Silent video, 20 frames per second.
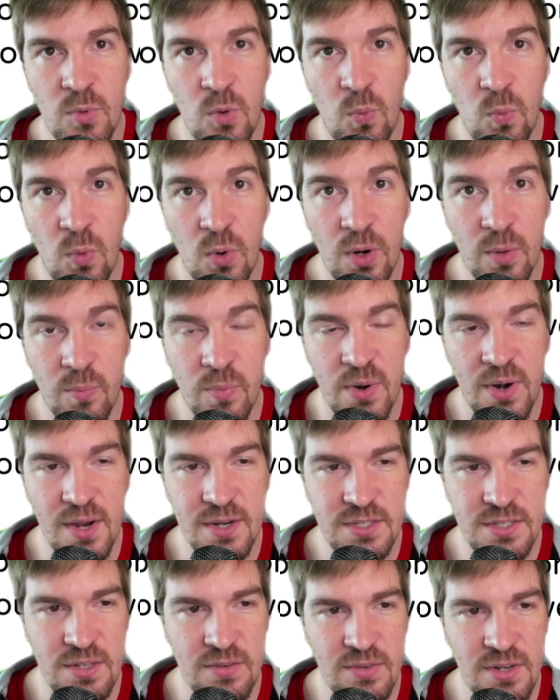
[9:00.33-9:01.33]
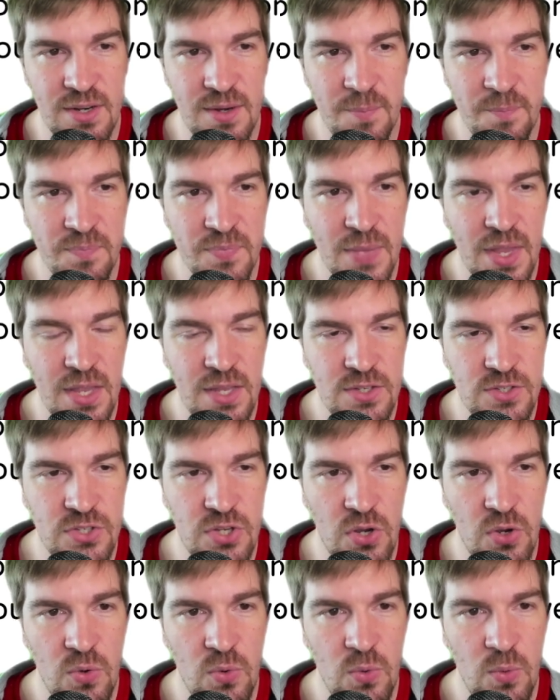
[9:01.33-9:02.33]
optimal work productivity.
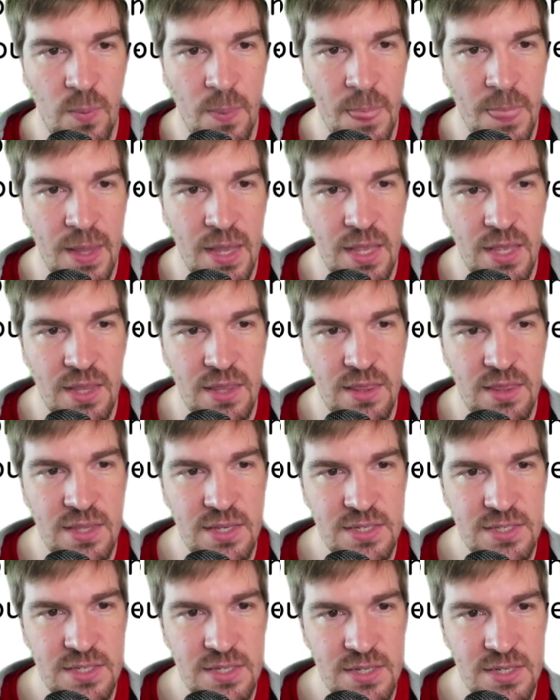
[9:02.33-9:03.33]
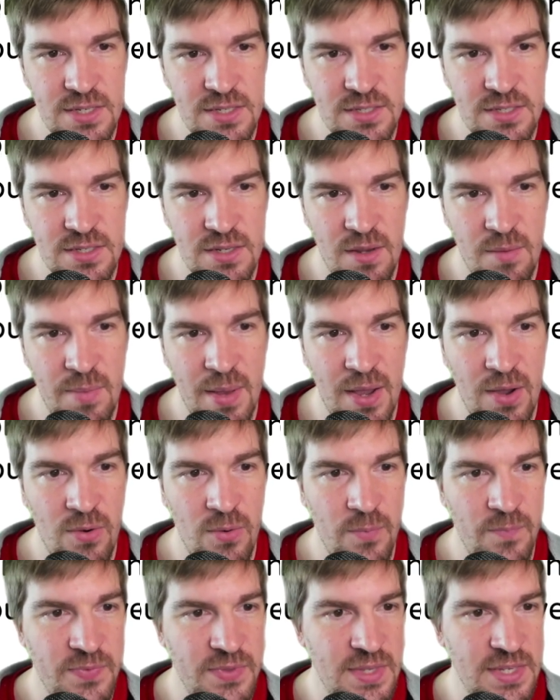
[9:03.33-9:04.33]
So this is
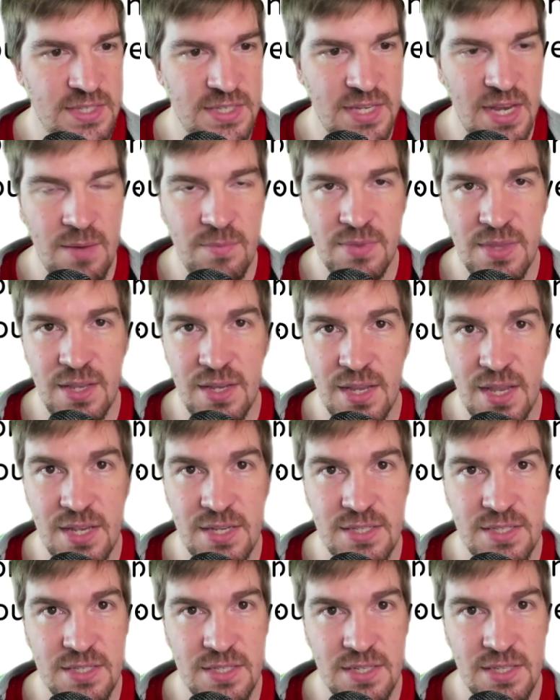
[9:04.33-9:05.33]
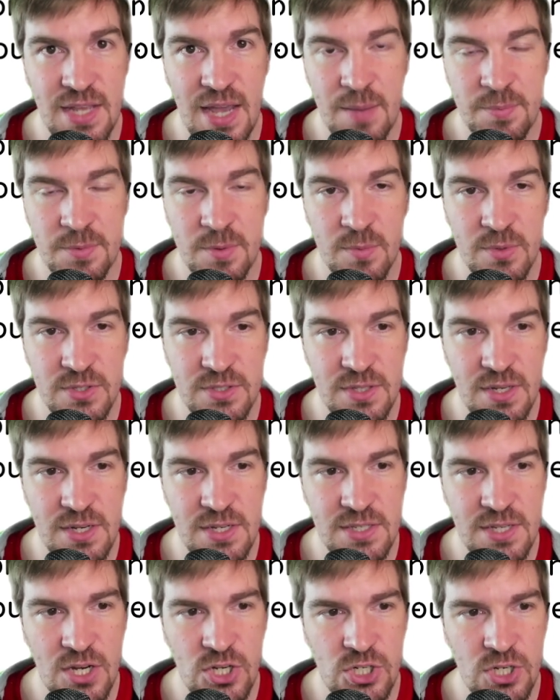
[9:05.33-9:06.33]
about the same thing as the optimal
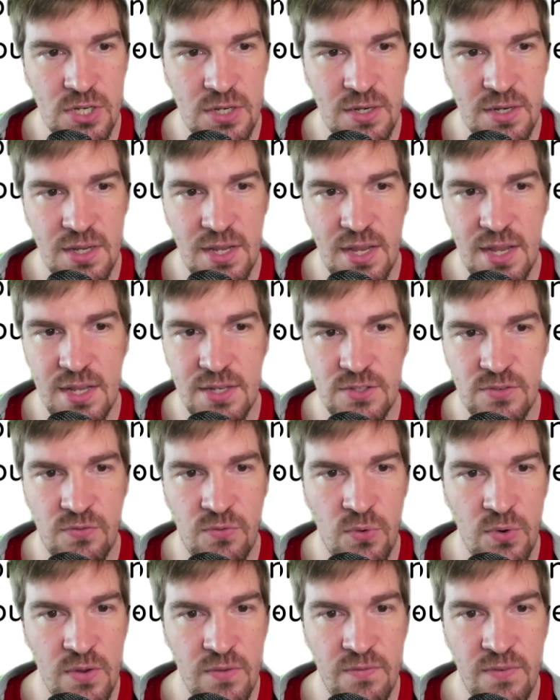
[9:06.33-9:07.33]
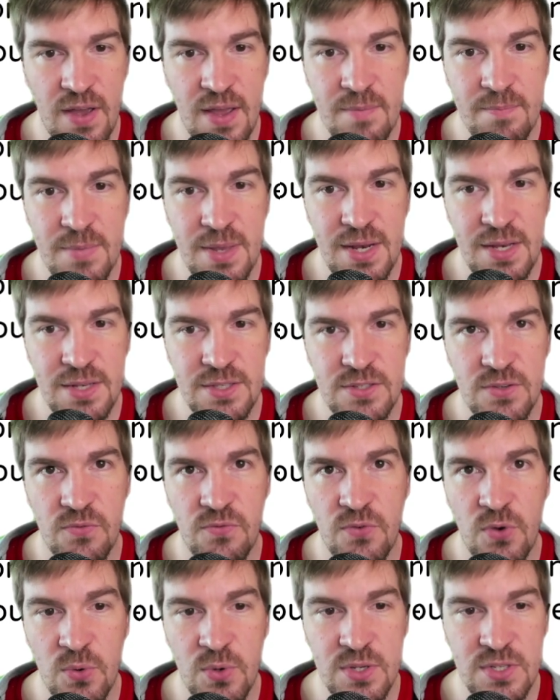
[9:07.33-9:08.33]
study session. It's 45 minutes
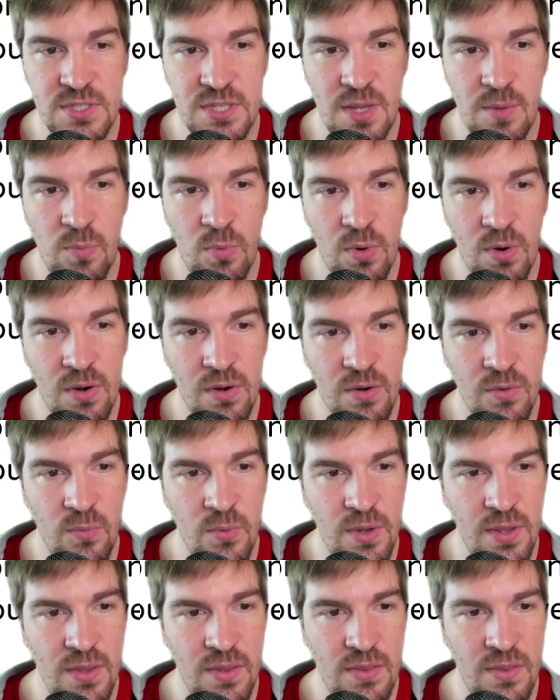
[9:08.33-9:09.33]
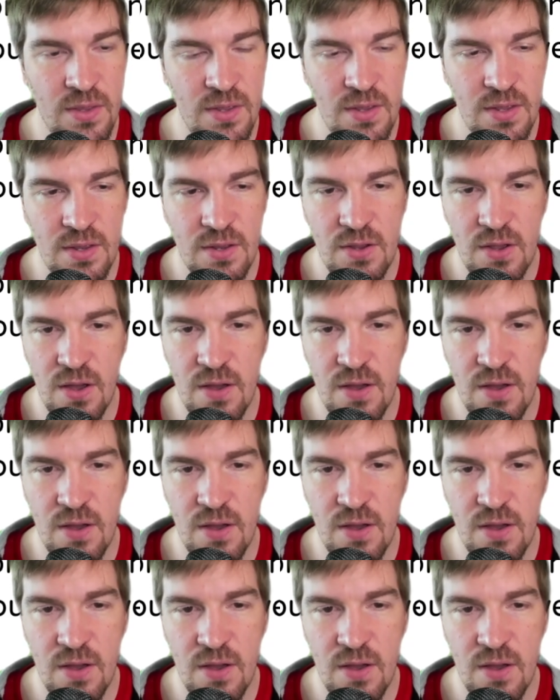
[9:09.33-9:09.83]
of focused deep work with